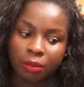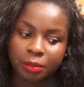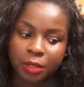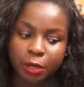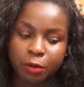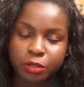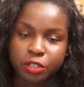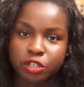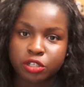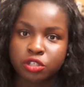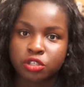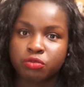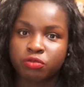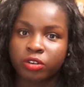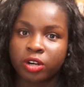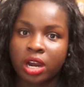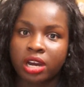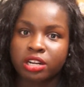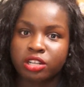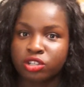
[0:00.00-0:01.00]
It was a
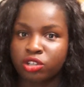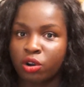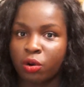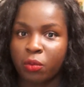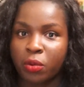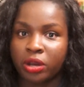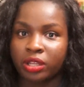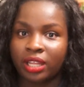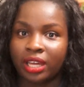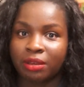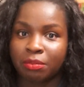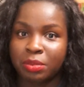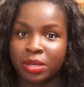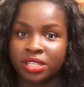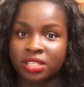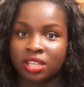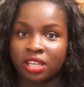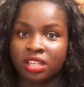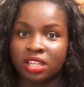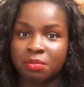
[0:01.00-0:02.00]
variety show where like
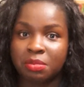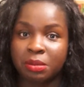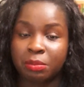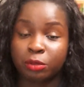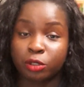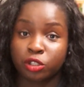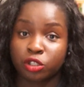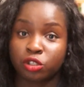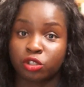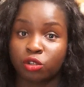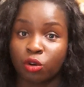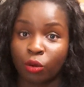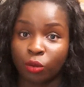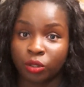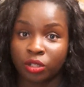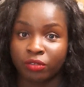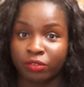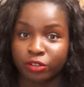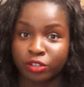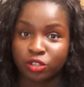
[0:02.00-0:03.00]
basically people just told
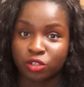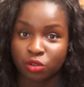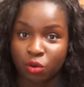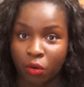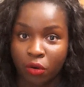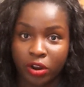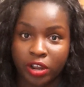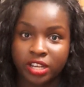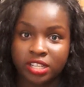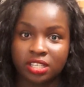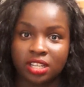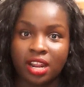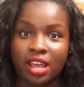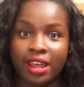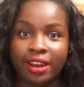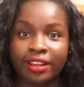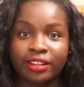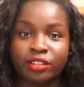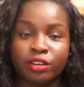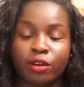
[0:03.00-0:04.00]
different stories and
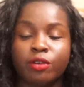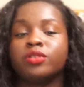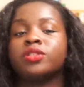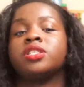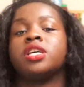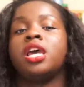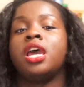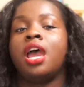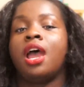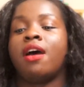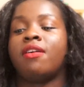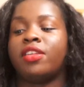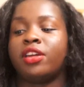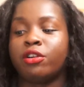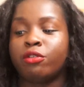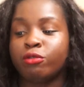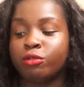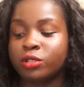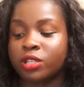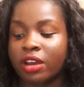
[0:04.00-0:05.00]
anecdotes, and then
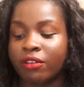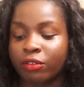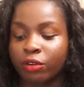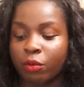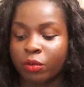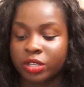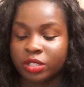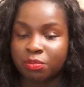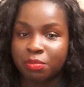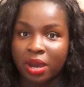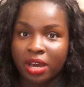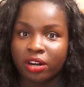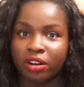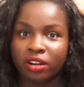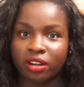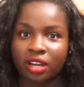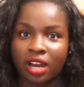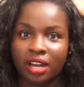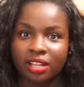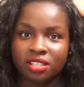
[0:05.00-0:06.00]
whoever was
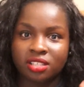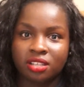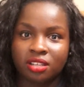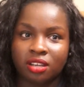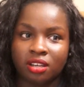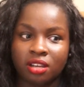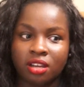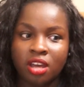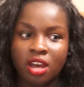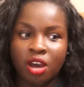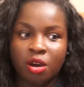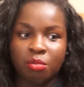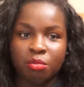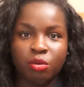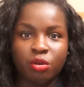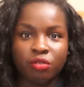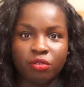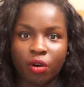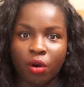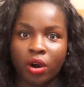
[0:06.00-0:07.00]
better got to
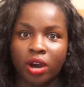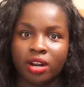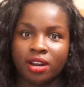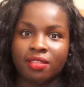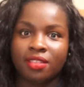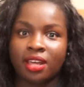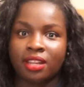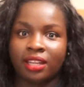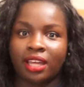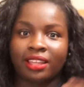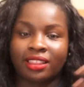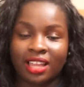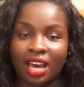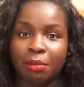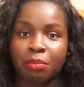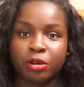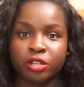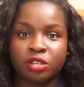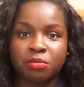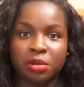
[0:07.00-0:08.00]
move on, and then like that
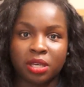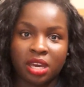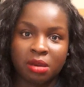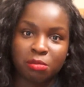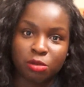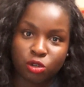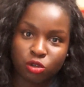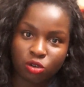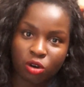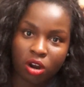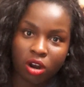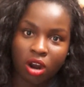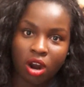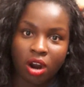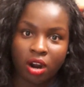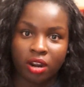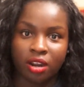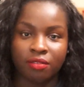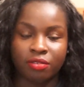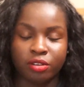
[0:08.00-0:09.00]
person became the
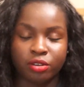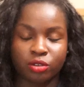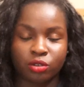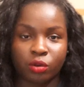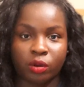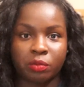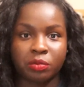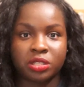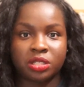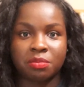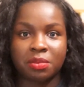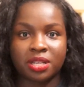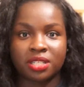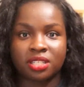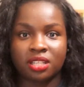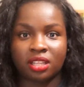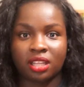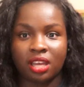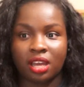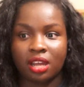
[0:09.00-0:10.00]
Strongheart if their story was the best
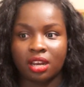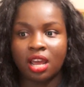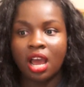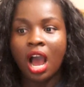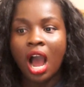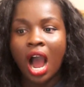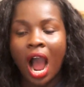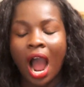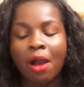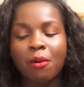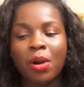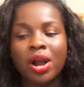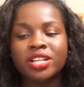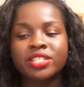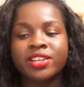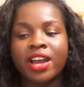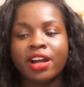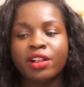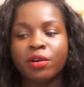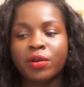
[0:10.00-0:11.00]
at the end. I watch
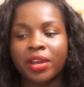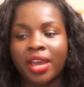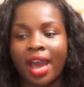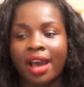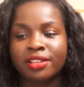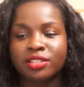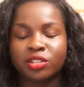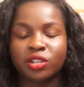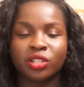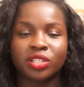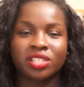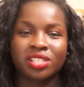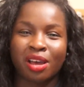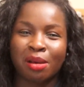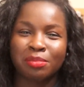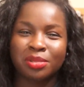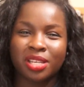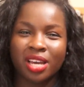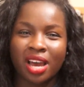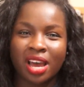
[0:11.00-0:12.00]
Hello Counselor
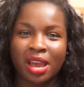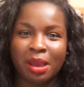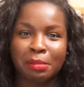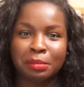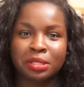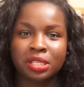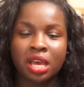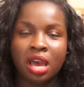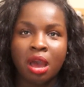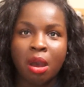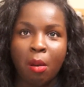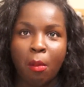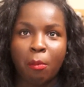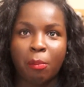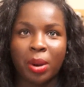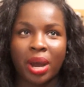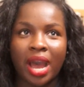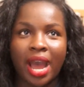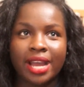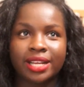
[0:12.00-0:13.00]
sometimes,
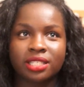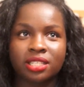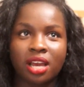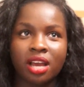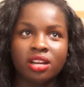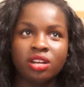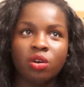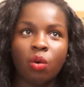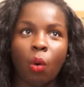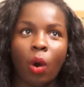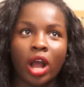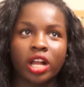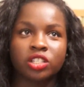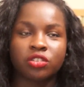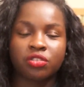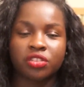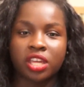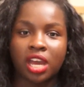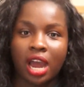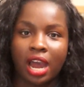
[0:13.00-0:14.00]
but I tend to watch
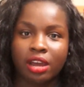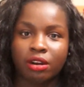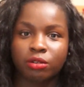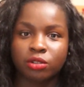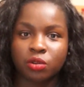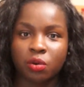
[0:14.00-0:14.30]
for the idols